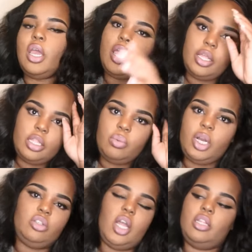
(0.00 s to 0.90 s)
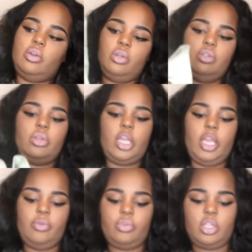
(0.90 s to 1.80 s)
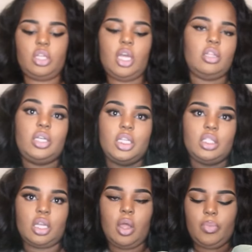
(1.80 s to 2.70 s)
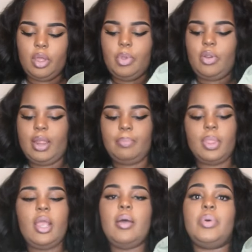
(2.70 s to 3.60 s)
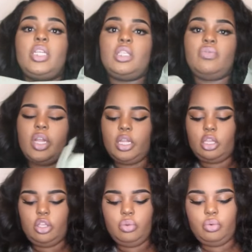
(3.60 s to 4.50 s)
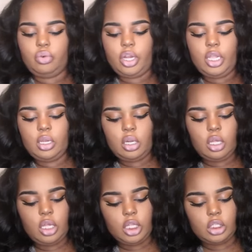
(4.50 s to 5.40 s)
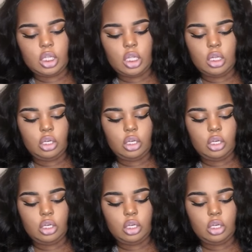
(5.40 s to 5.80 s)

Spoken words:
And then when I tried it on, you can't, the color doesn't come up, all right? But it's a very cute green. It's a